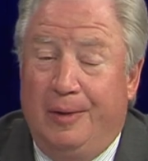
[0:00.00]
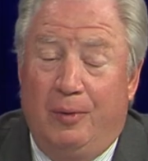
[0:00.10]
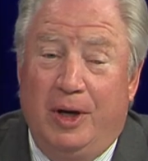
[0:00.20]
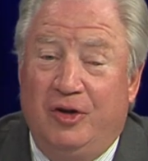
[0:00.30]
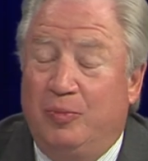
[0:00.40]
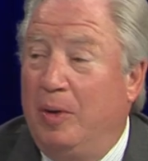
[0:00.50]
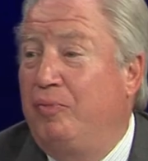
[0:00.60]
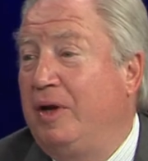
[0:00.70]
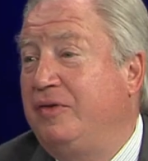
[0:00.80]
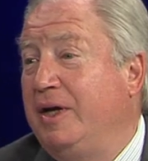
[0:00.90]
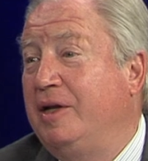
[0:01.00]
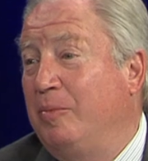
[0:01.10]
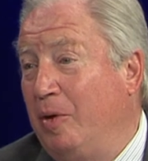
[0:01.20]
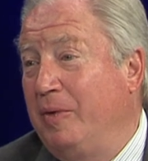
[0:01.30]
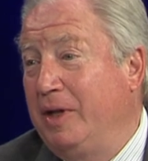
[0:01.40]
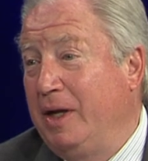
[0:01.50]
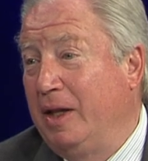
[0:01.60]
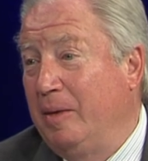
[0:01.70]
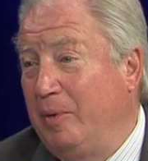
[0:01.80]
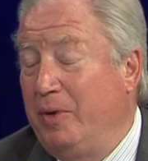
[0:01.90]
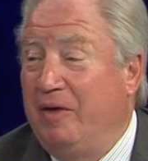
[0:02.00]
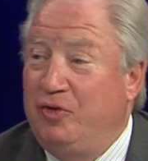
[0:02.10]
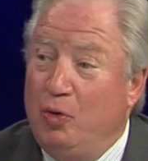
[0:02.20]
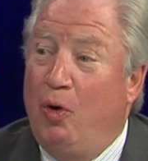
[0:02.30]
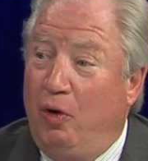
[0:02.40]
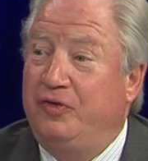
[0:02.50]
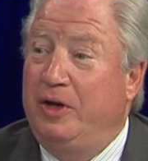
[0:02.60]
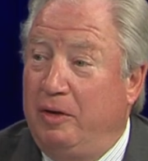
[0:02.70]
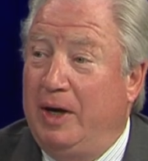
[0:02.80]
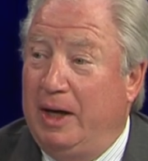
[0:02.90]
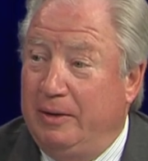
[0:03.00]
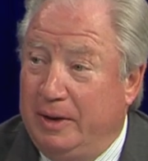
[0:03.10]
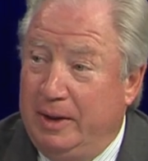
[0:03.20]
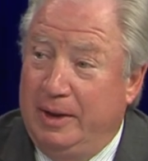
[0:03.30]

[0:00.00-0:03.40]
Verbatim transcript: One is more pressing at the moment to the other, but we have two holes in the ground.